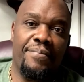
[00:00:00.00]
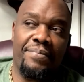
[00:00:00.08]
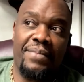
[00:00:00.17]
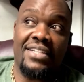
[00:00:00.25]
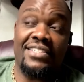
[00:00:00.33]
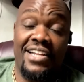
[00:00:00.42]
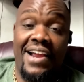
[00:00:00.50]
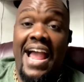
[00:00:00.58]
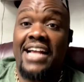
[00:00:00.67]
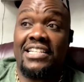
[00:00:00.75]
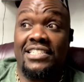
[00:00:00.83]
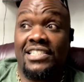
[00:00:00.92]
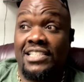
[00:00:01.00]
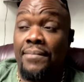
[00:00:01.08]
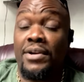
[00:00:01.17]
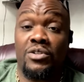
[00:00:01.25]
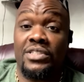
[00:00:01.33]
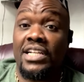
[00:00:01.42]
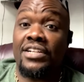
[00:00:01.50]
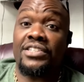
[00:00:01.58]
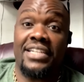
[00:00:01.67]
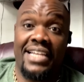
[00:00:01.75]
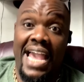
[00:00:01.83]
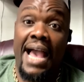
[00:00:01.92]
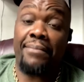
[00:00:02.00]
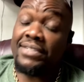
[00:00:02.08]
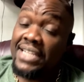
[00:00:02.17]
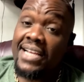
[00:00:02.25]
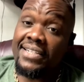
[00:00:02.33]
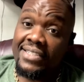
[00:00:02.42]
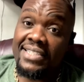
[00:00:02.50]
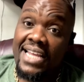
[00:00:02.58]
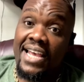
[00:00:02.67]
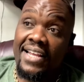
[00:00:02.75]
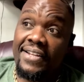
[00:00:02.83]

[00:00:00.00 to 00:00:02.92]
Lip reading: because they're actually, some of those dealers are gamblers. They understand.